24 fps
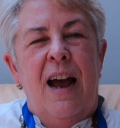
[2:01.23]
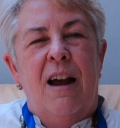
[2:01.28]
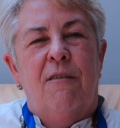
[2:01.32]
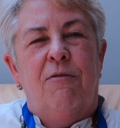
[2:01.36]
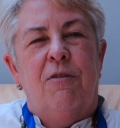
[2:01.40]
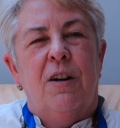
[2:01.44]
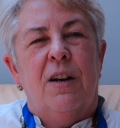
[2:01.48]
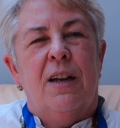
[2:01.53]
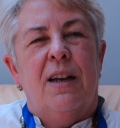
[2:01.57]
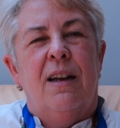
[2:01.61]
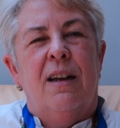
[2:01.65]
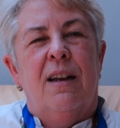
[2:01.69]

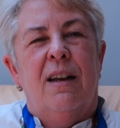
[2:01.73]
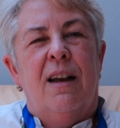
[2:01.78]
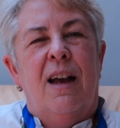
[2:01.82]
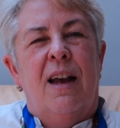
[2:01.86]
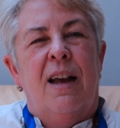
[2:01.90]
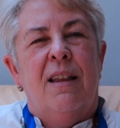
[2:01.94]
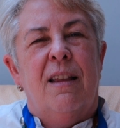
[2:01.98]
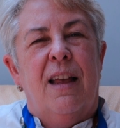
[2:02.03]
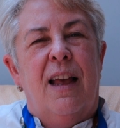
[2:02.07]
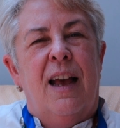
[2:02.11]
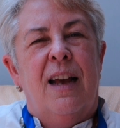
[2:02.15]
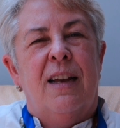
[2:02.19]

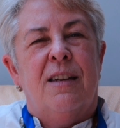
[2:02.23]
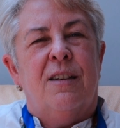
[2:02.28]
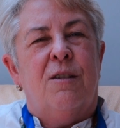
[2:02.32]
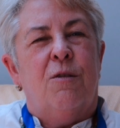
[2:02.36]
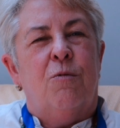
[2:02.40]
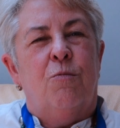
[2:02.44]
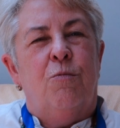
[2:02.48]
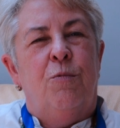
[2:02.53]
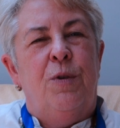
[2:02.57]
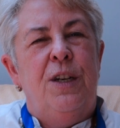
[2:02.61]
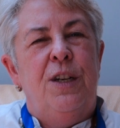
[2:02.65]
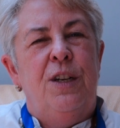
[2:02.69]
Africa as
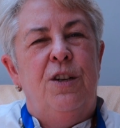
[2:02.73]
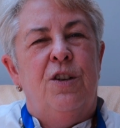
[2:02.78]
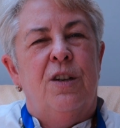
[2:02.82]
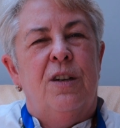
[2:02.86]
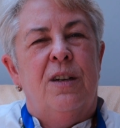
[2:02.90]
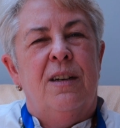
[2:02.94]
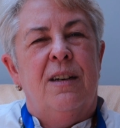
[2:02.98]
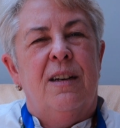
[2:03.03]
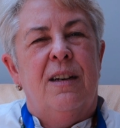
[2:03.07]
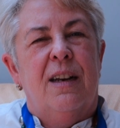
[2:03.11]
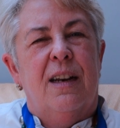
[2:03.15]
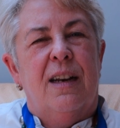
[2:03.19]
a
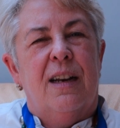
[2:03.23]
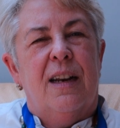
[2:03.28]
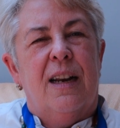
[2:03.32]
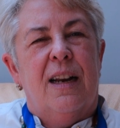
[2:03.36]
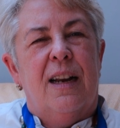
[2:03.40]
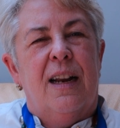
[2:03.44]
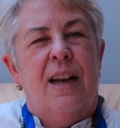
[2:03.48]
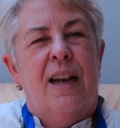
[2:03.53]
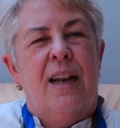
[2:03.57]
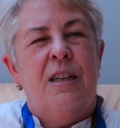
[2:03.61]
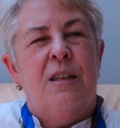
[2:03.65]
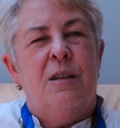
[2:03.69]
region
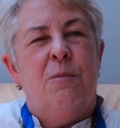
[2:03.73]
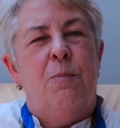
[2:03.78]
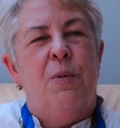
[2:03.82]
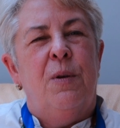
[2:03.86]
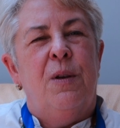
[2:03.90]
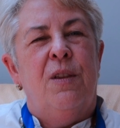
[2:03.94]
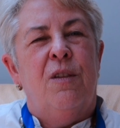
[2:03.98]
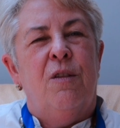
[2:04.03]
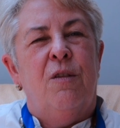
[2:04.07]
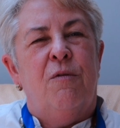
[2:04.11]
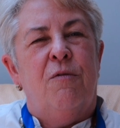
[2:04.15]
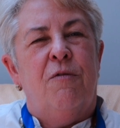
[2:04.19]
has
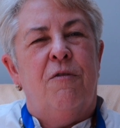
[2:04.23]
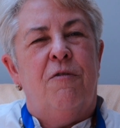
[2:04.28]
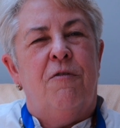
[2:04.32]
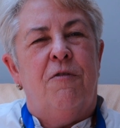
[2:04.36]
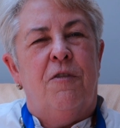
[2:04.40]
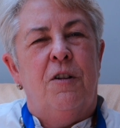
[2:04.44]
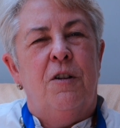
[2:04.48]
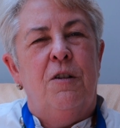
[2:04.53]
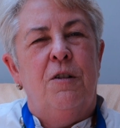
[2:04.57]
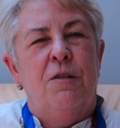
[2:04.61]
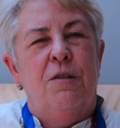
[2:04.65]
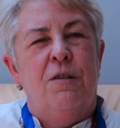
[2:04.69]
been the
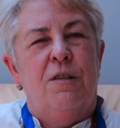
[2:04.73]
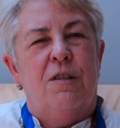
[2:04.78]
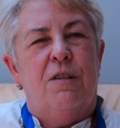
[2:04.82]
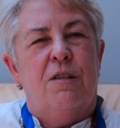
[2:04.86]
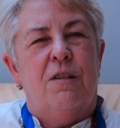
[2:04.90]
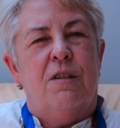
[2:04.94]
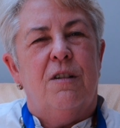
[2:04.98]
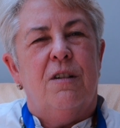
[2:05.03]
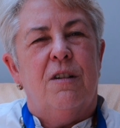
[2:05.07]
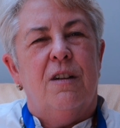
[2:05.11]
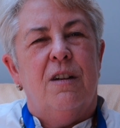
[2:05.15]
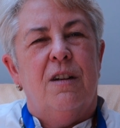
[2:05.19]

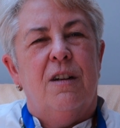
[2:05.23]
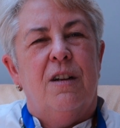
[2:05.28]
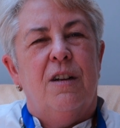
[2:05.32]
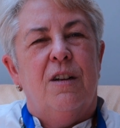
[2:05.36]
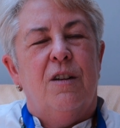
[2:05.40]
first